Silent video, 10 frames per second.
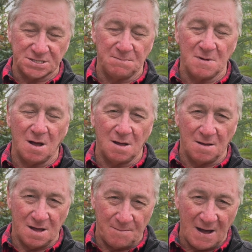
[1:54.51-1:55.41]
them
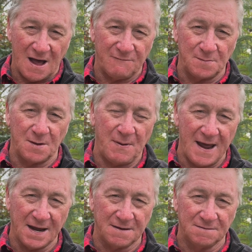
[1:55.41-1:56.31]
apart from the
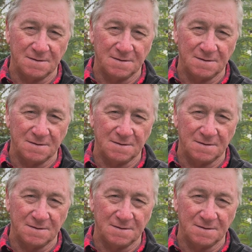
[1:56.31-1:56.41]
pack